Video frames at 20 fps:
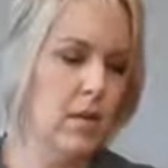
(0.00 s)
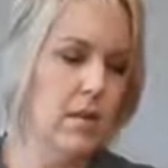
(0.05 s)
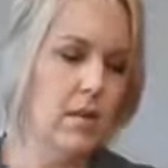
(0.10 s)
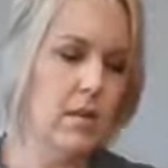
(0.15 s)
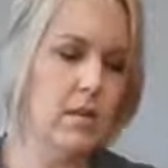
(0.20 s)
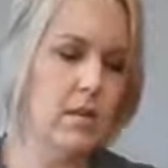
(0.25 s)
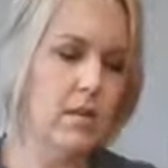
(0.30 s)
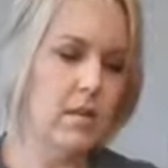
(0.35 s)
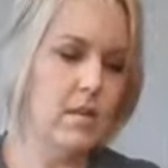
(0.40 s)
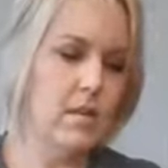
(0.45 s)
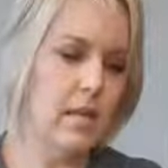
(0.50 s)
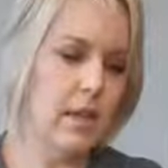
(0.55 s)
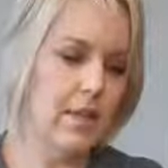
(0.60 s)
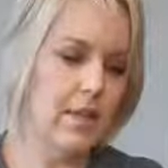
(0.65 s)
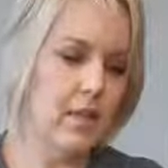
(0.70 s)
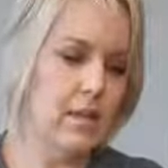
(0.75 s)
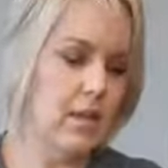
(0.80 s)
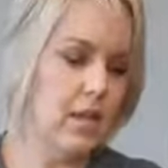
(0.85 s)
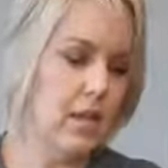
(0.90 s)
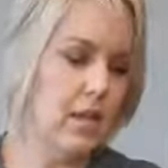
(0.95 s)
This is
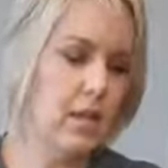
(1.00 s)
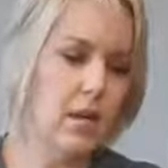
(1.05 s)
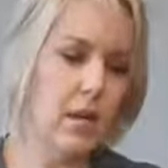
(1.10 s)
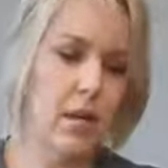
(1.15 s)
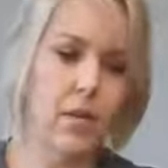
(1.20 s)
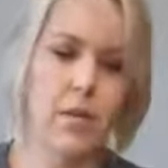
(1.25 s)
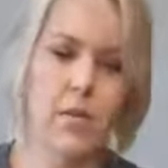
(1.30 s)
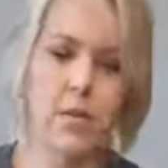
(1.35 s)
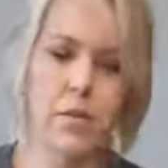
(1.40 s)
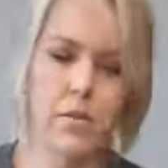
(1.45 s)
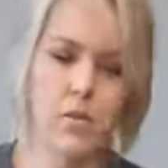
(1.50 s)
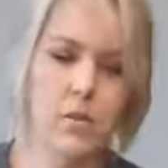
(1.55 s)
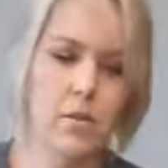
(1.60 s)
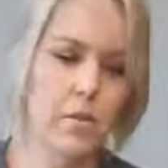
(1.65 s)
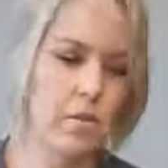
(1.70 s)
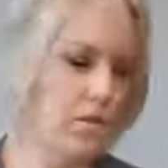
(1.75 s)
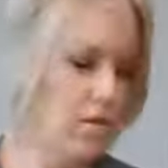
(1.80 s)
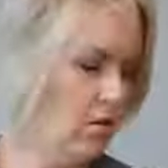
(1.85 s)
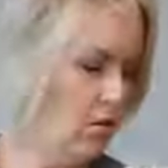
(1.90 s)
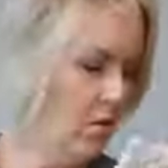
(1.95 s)
$17,
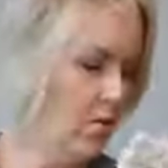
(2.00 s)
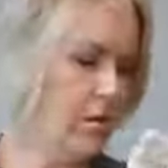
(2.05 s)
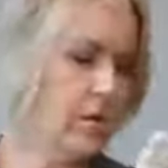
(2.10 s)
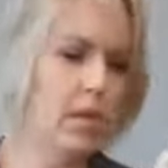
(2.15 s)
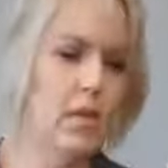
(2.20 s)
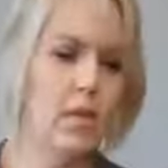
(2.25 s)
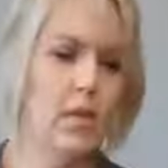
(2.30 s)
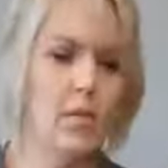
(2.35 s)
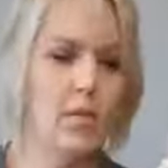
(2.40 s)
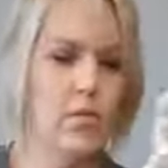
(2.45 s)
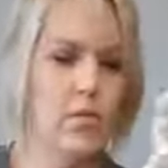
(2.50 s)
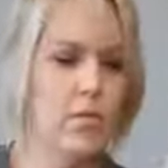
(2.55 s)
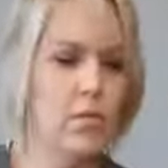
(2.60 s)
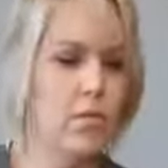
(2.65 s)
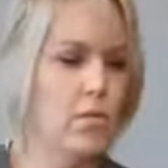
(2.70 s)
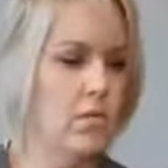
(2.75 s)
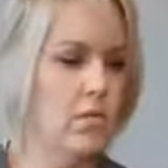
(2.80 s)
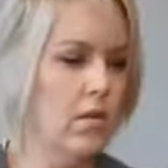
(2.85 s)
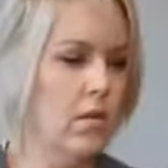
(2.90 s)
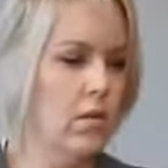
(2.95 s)
so I'm going to
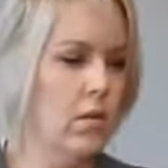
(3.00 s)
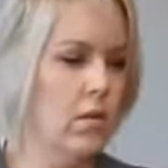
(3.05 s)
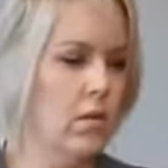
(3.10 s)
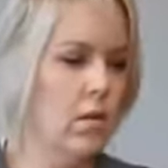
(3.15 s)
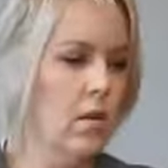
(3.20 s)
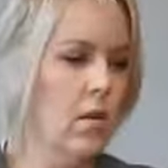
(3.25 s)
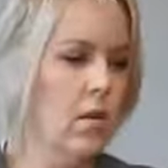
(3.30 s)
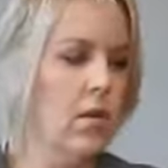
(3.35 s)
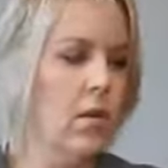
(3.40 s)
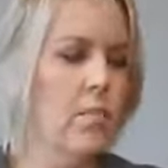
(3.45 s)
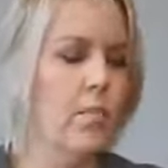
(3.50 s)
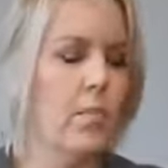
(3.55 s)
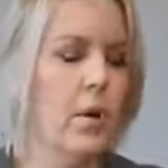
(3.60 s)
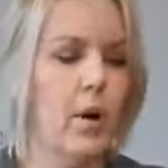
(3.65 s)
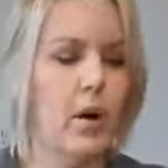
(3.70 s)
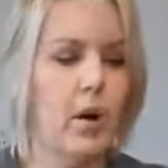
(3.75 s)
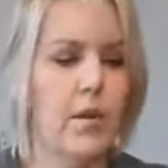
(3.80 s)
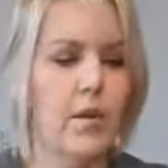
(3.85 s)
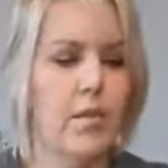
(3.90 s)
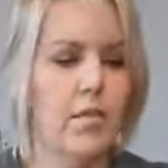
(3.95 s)
use
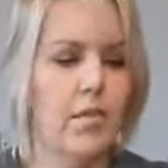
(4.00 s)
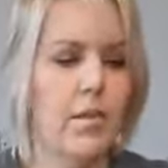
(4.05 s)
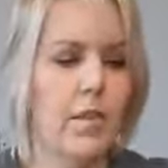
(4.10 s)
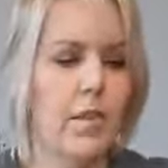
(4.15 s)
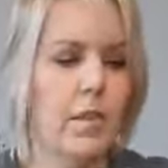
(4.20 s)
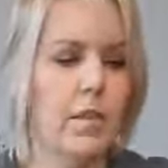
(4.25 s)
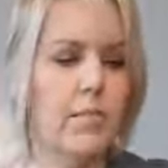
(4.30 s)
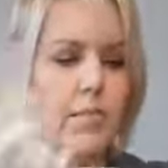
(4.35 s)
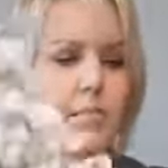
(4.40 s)
part of it